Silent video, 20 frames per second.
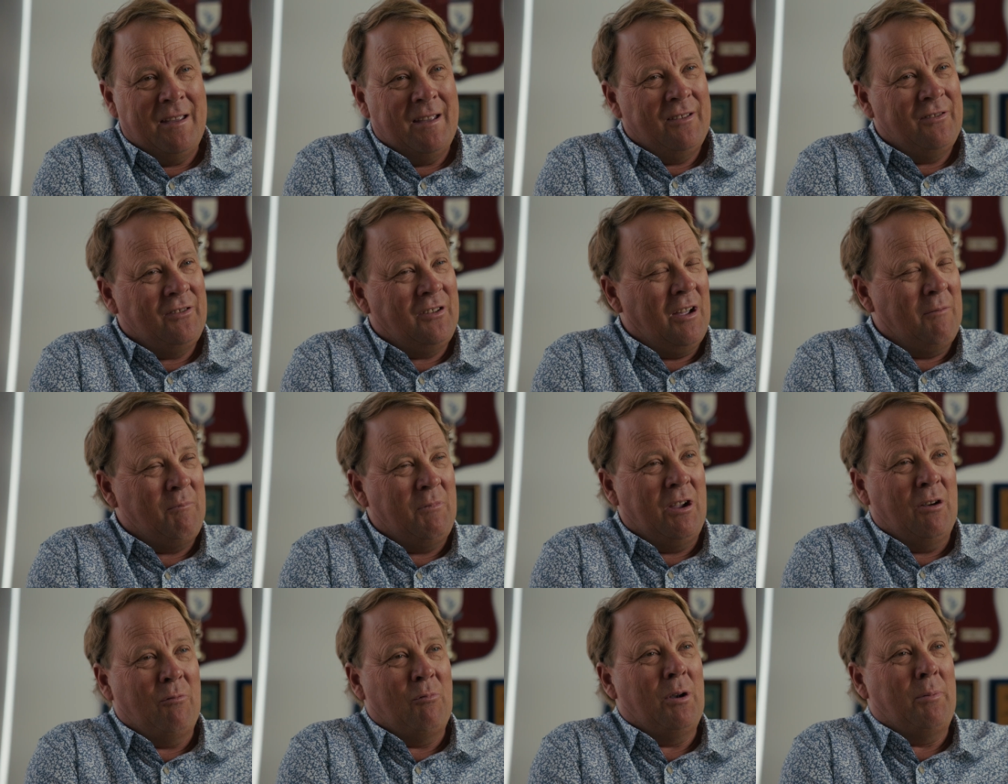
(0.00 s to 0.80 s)
It's going to
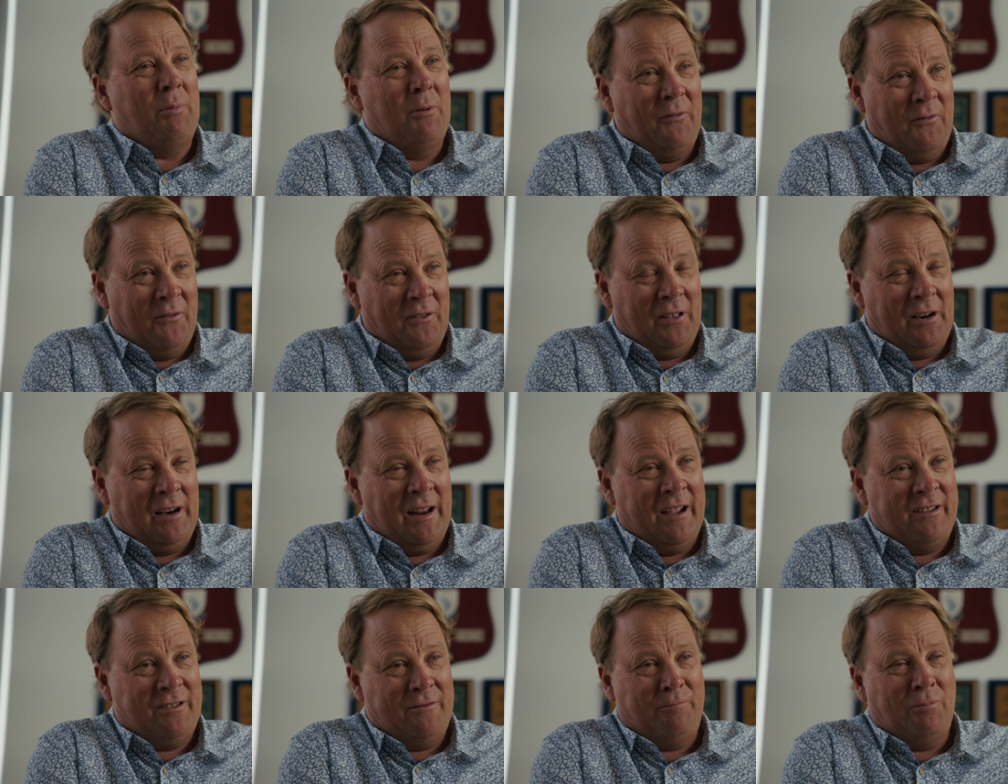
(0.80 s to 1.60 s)
be a ripper for the
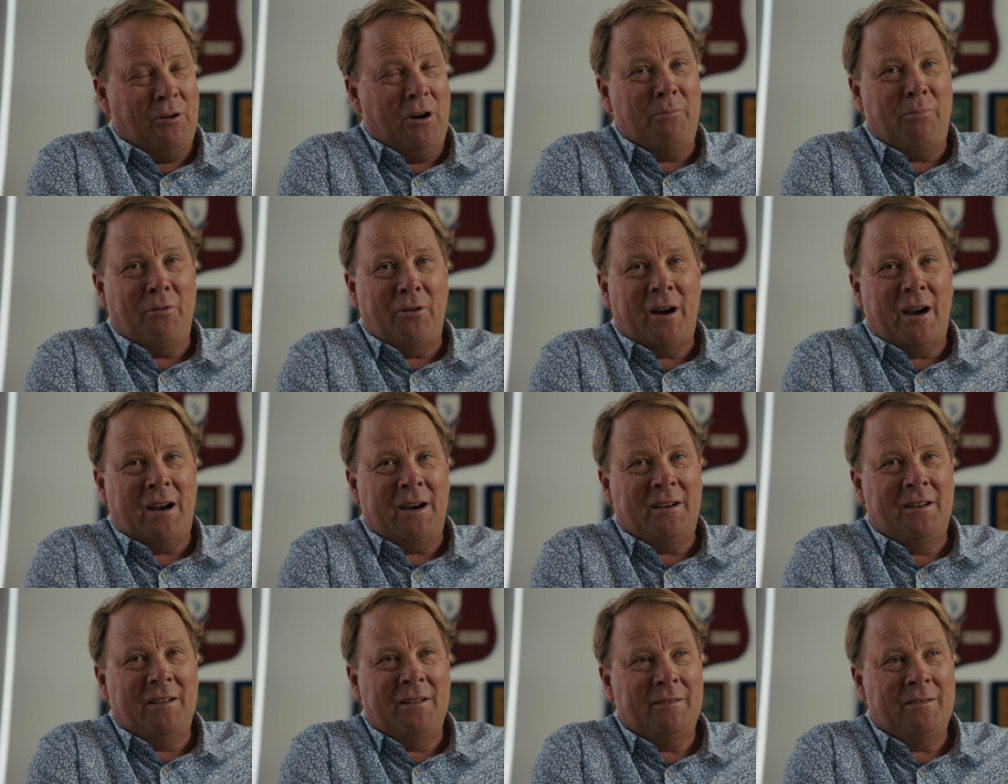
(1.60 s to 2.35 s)
Laser Pro brand.